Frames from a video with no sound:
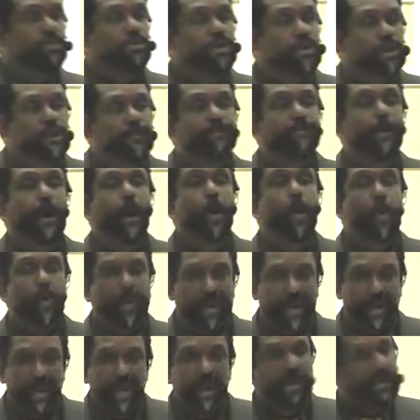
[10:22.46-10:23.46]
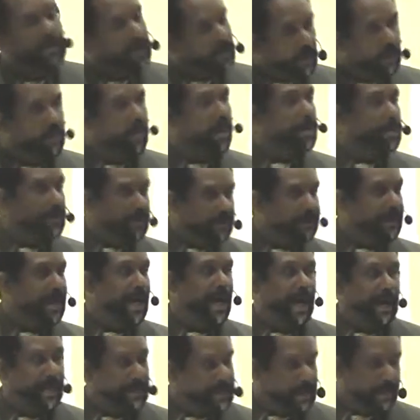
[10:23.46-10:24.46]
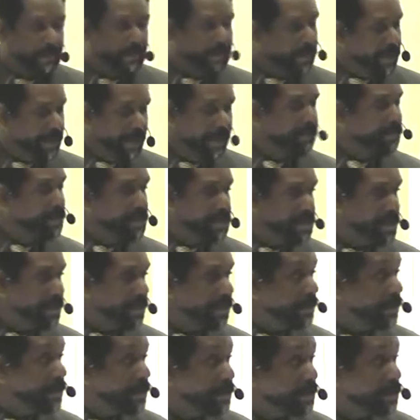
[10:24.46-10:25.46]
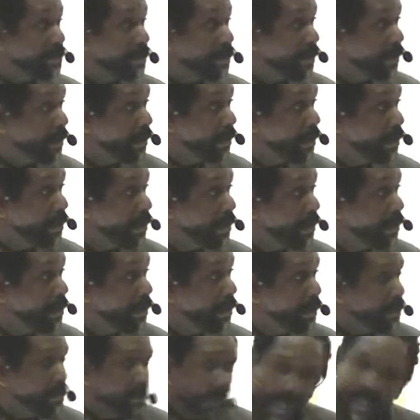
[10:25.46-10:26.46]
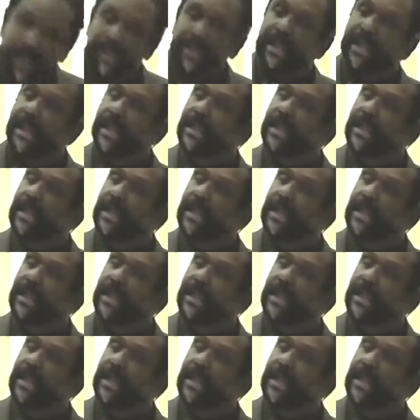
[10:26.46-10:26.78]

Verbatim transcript: you spoke the word of God. Come on, help me, Jesus. And